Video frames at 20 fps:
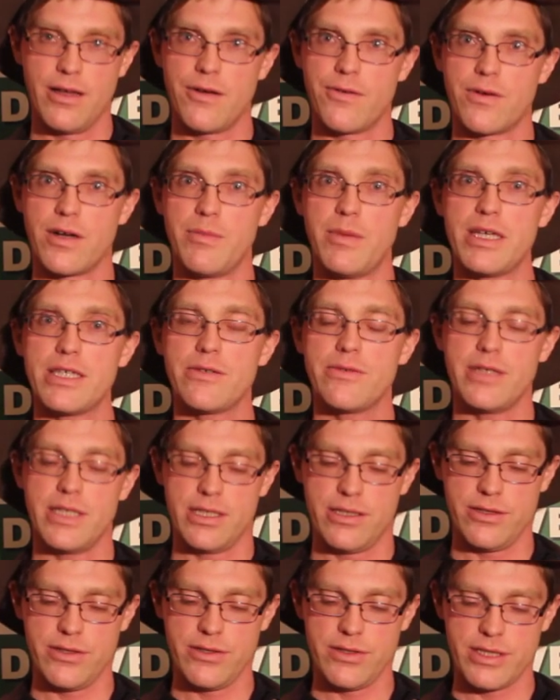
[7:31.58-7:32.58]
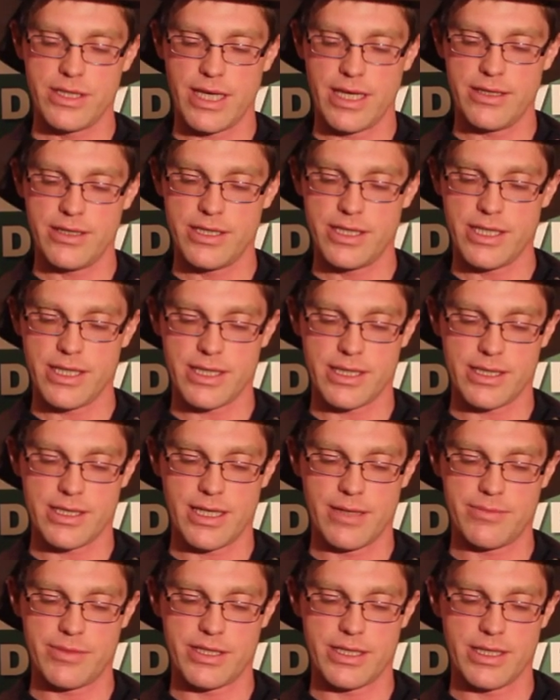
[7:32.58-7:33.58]
We must reduce energy
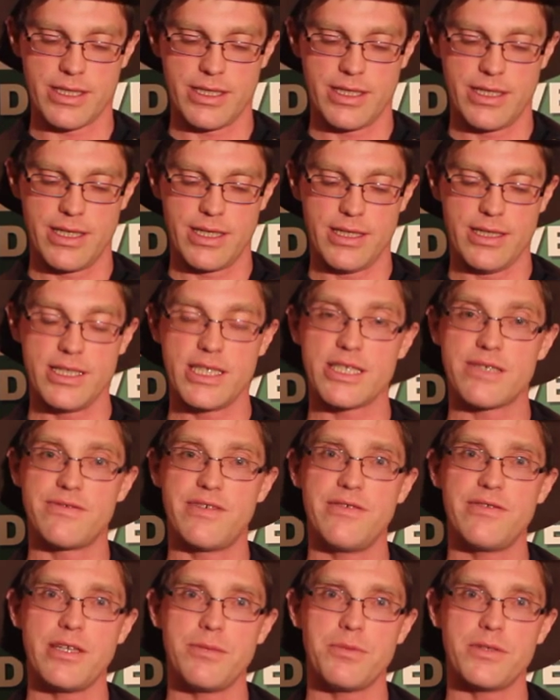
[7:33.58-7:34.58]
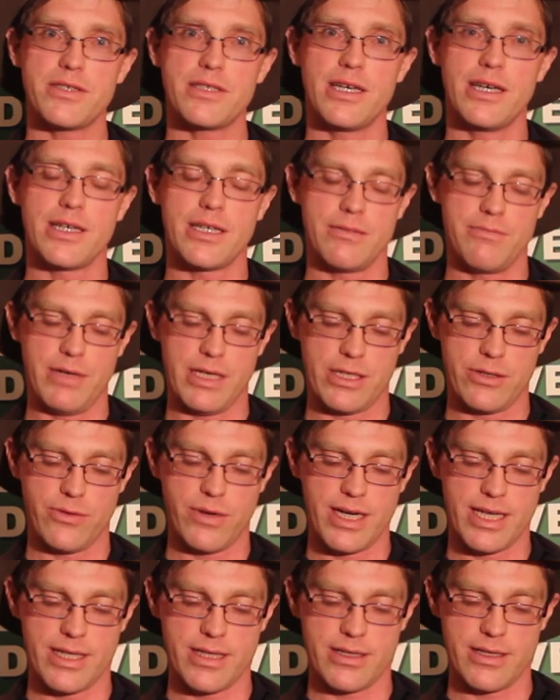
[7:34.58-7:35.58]
consumption at least 50% by
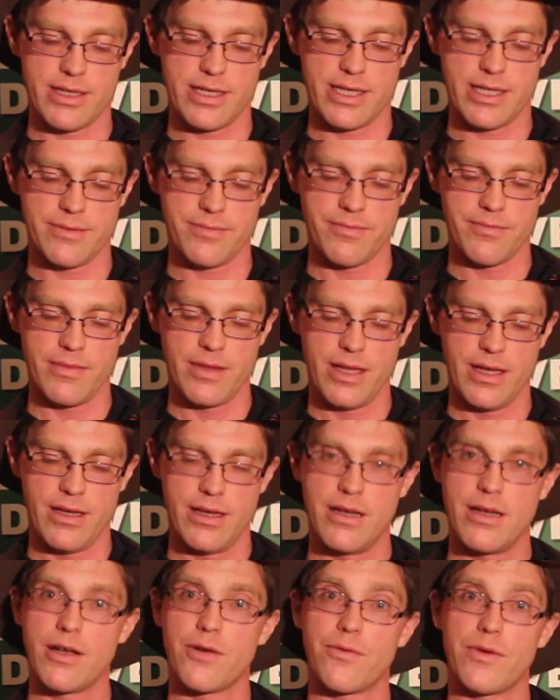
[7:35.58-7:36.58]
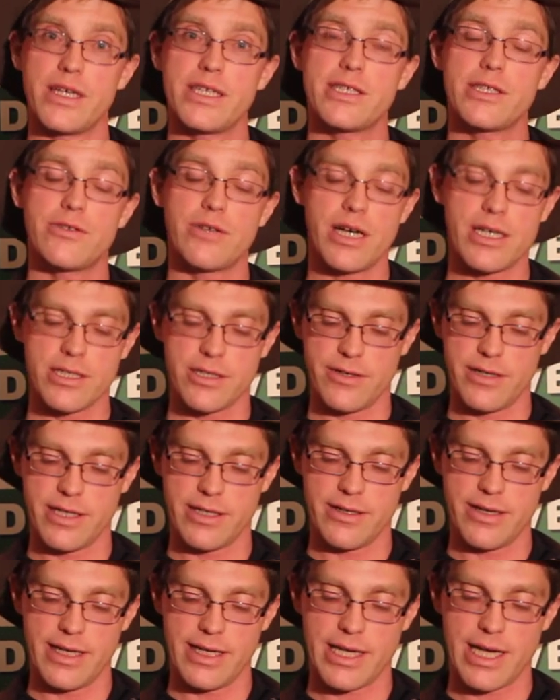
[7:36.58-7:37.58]
2030,
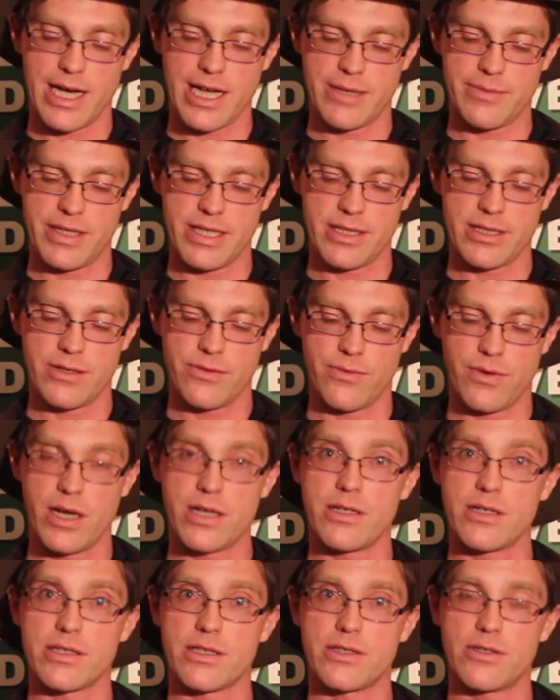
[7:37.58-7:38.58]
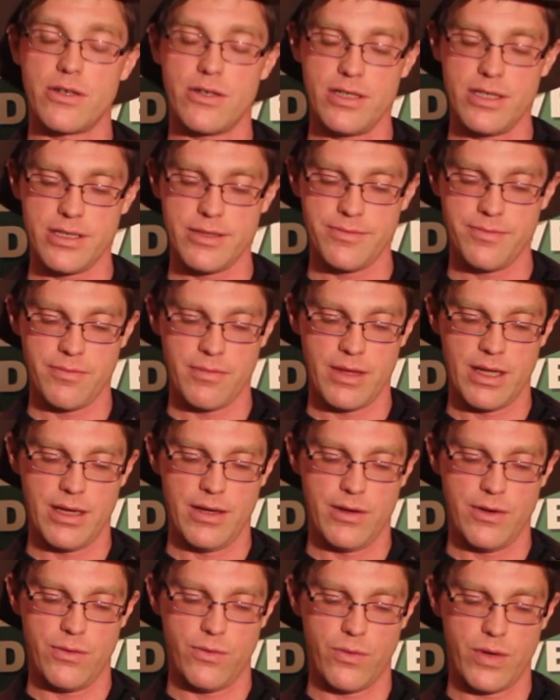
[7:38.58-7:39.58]
restructuring our economy to run on solar,
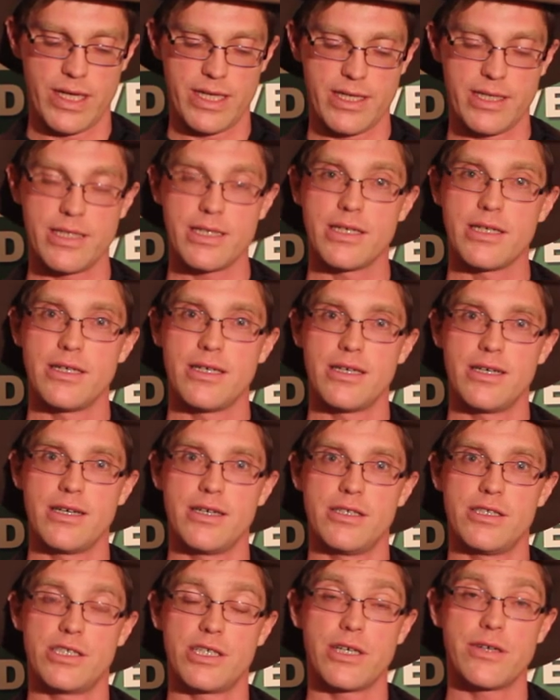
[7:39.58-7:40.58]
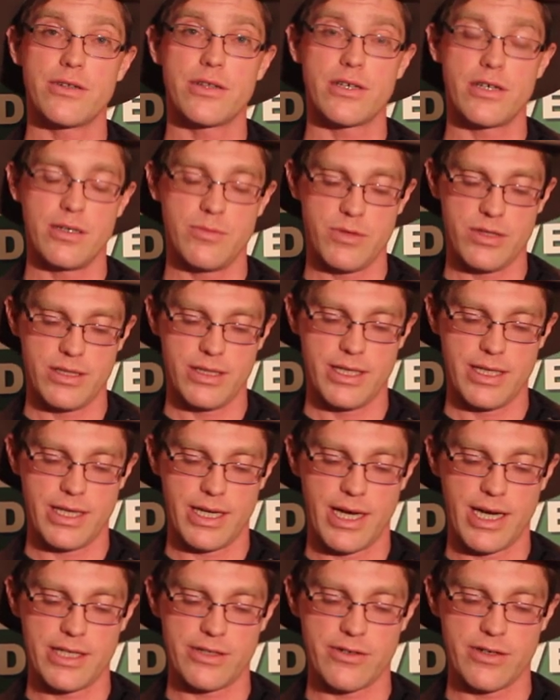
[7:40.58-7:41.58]
wind, geothermal,
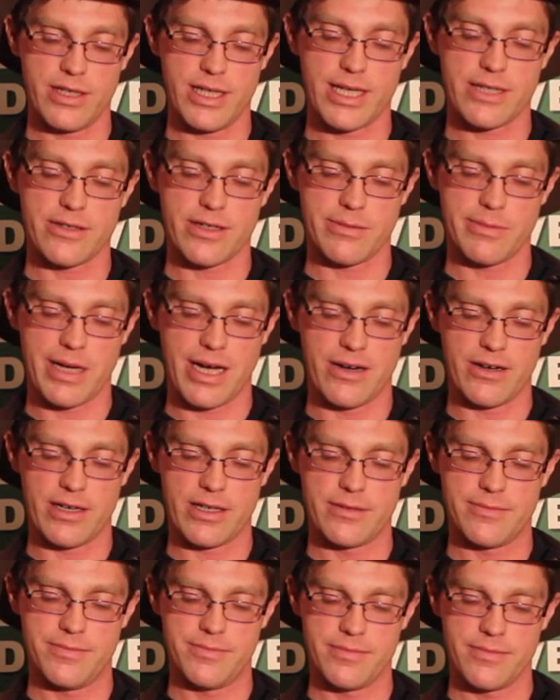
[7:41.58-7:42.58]
and hydroelectric power.